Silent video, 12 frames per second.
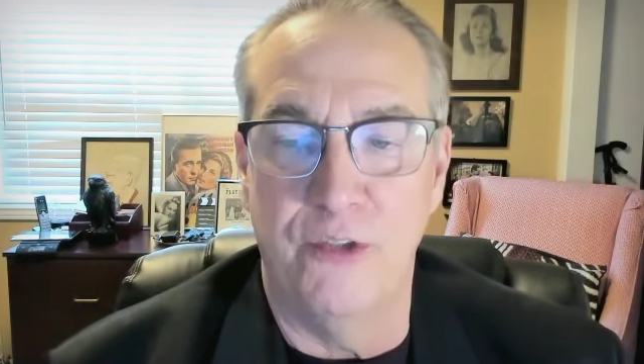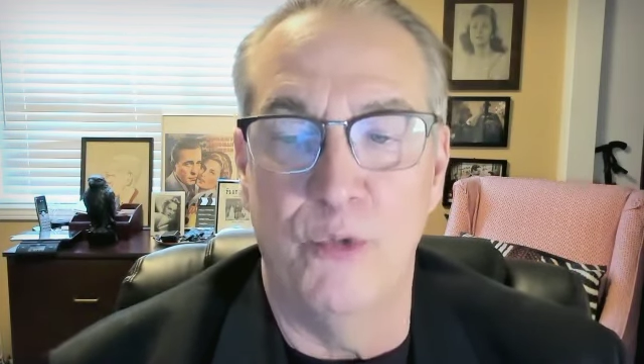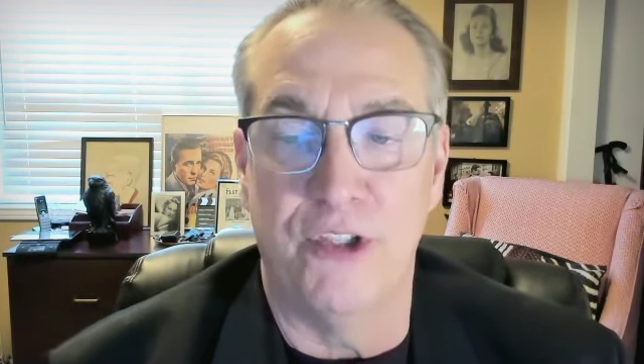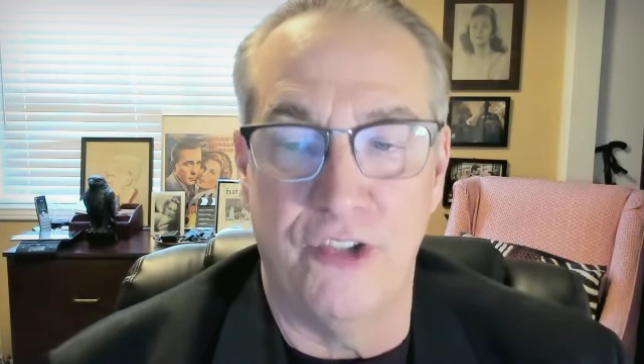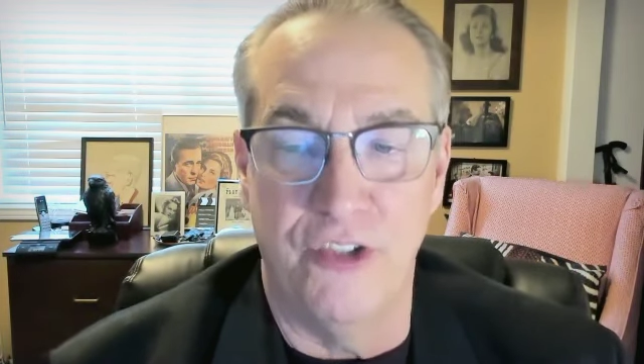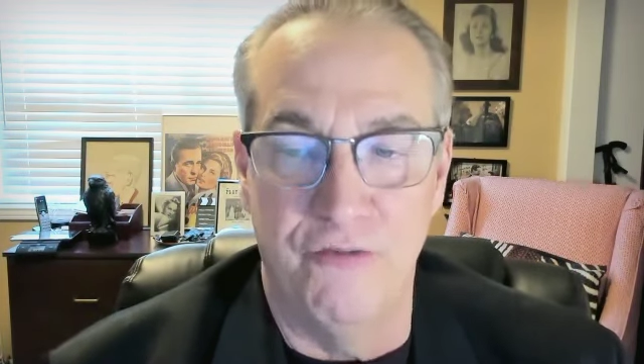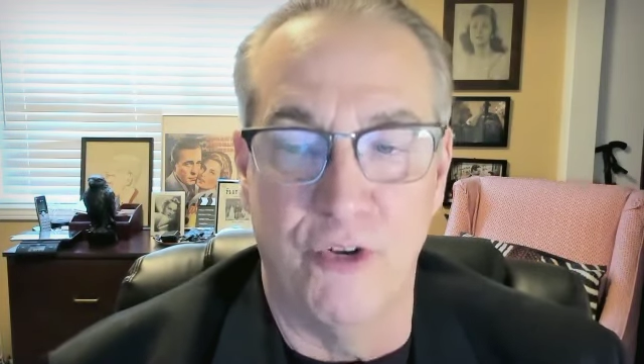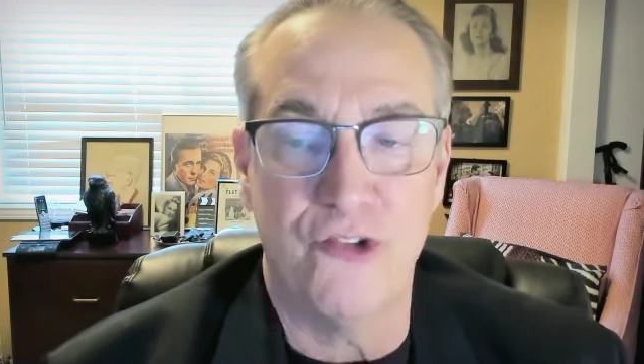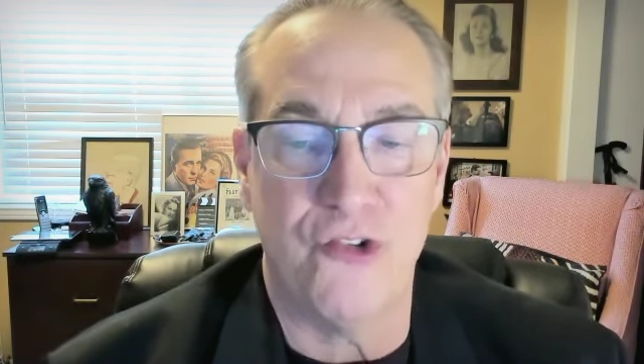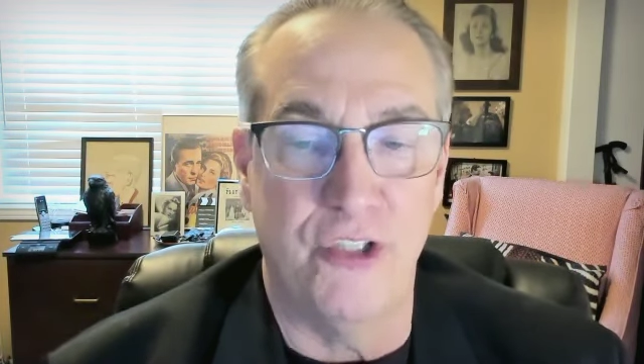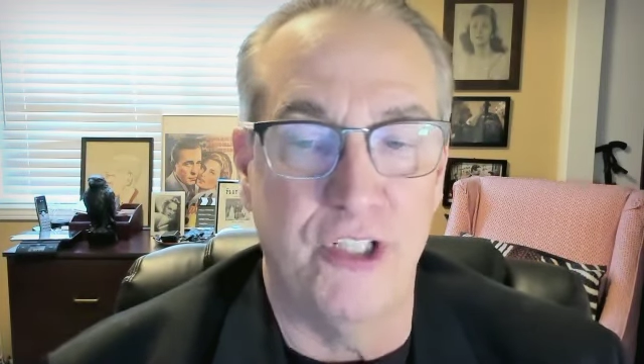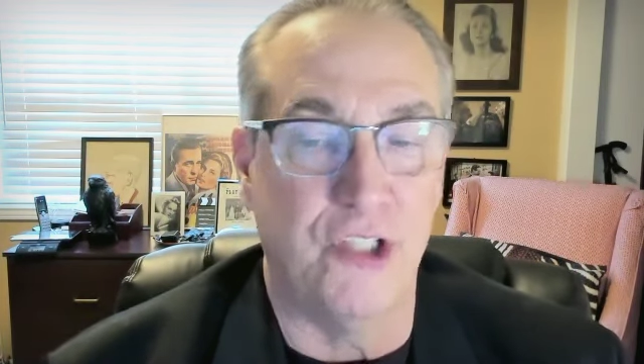which he
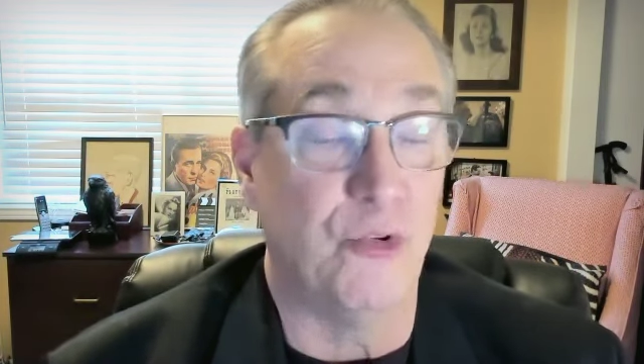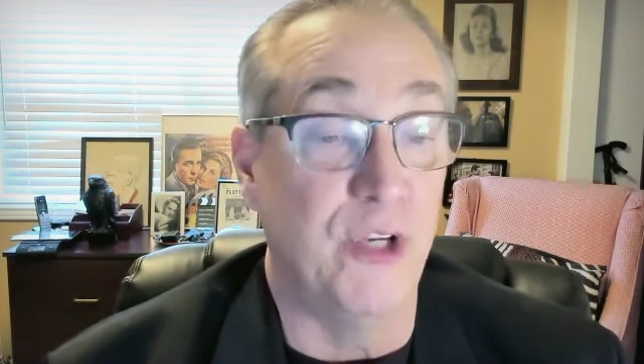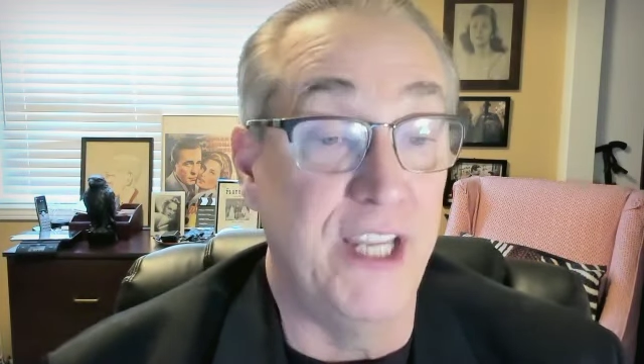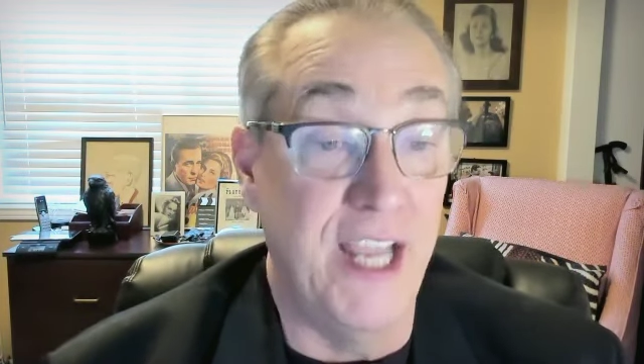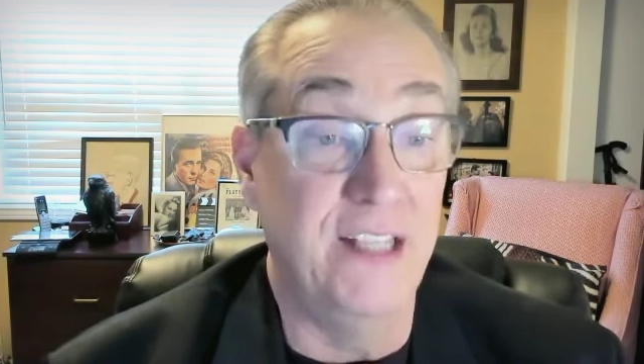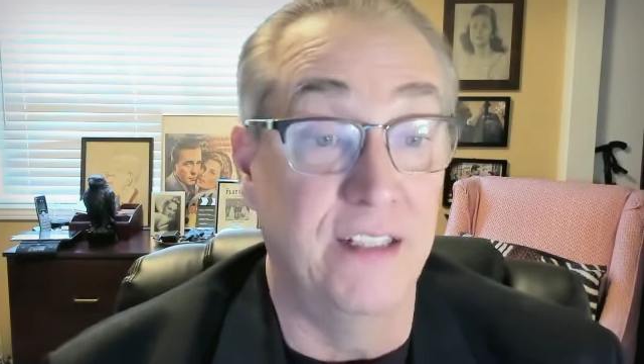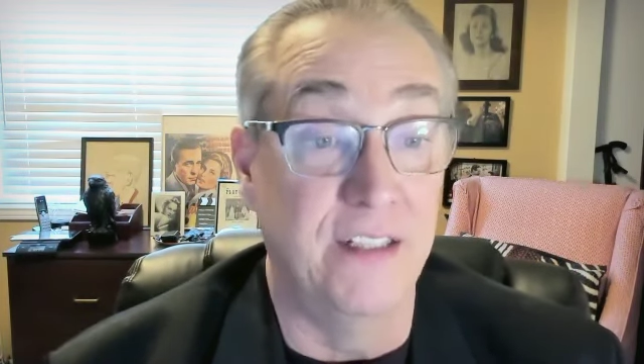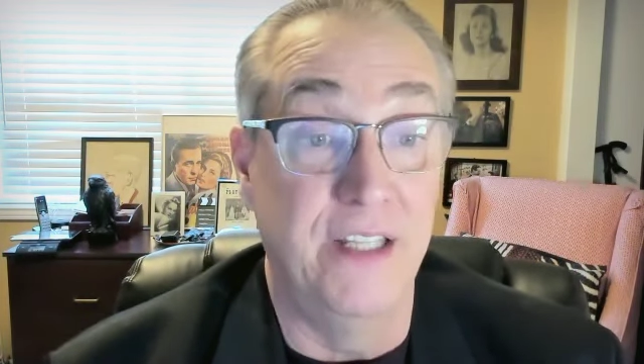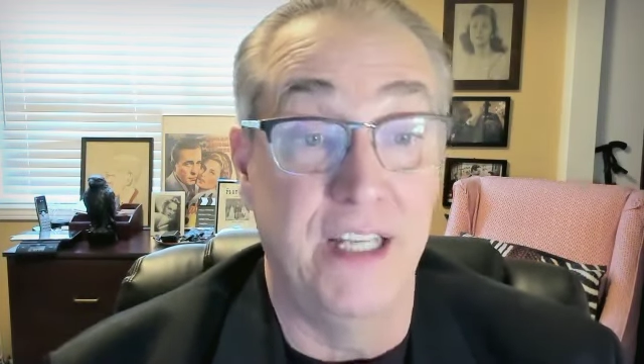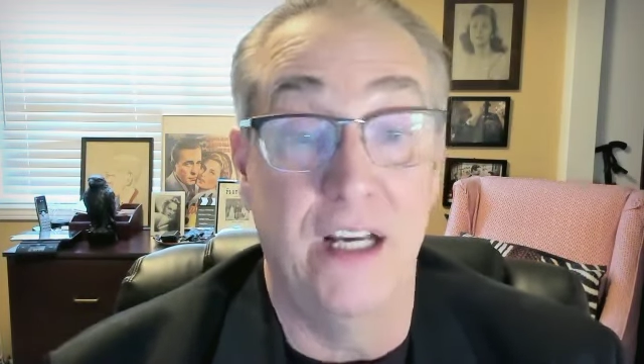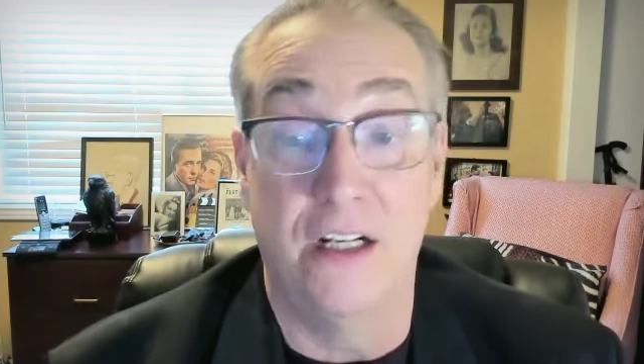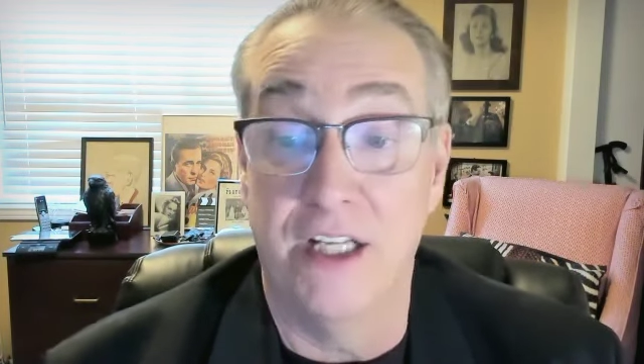virtually created
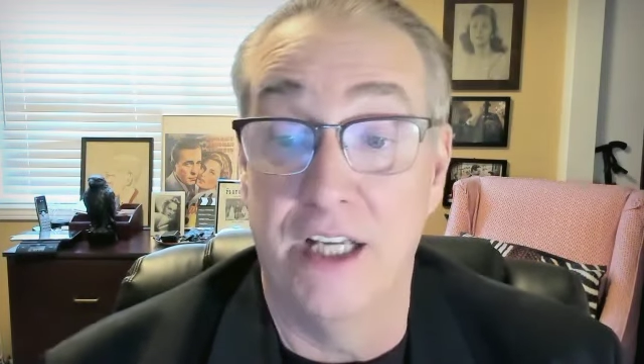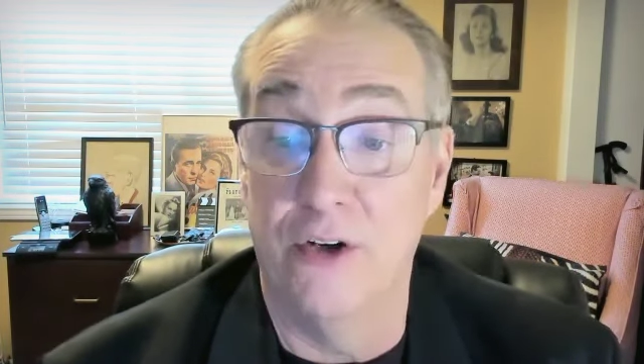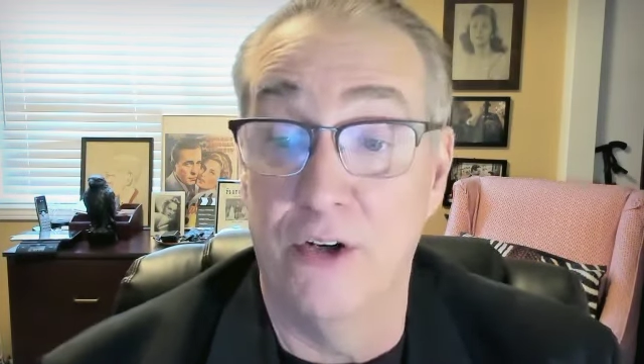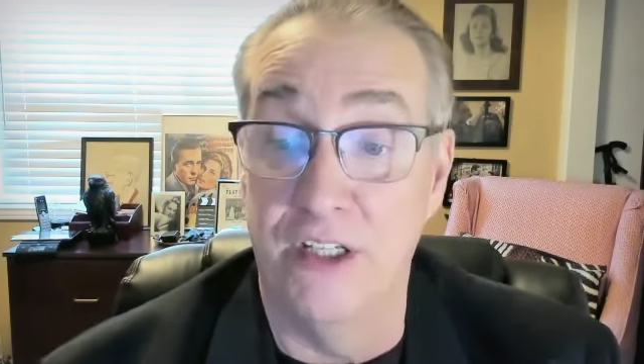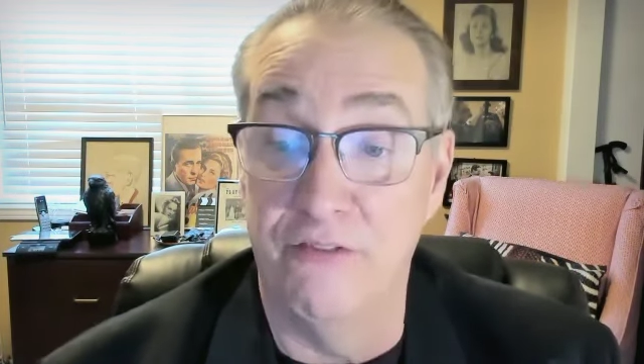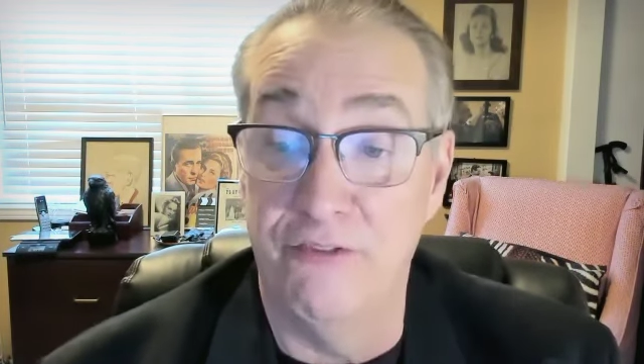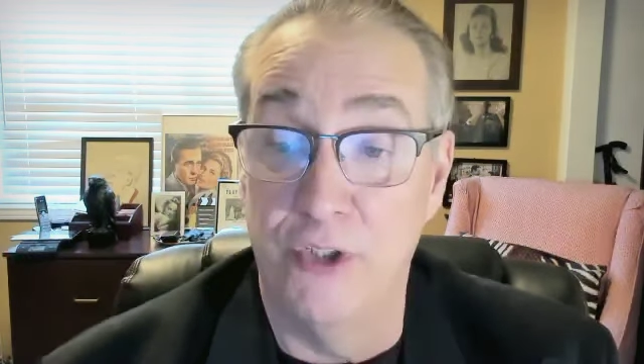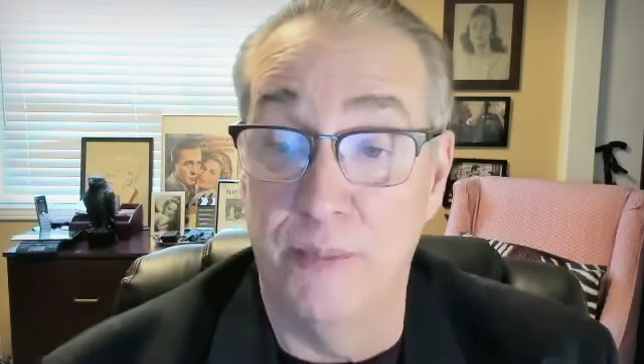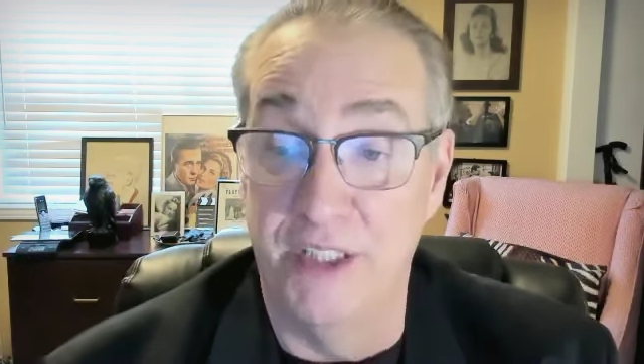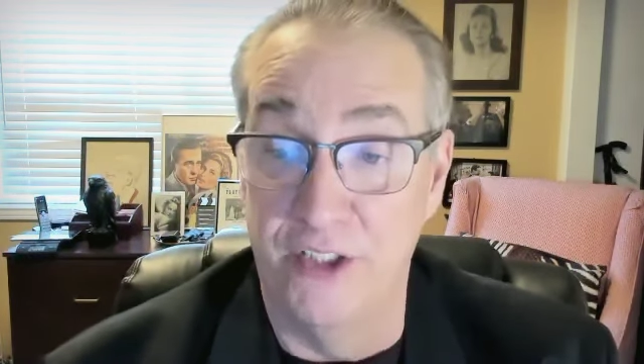the Hungarian film